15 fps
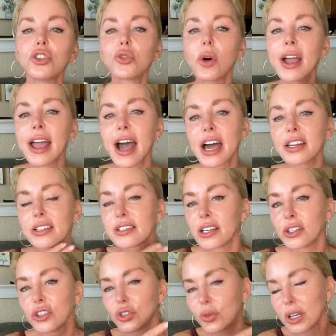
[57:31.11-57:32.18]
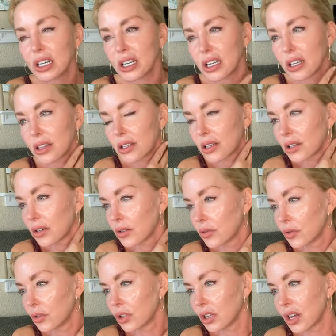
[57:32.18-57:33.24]
So I had a sunscreen in
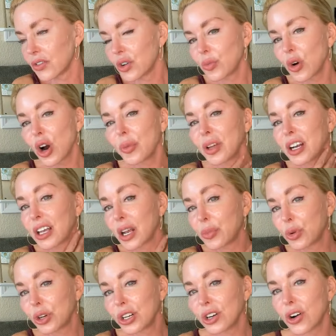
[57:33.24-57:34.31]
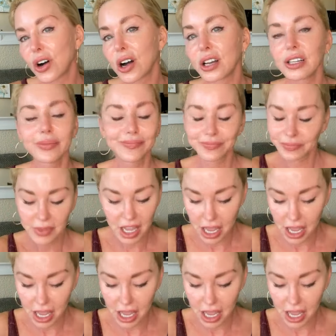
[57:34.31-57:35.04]
the glove compartment and I put it on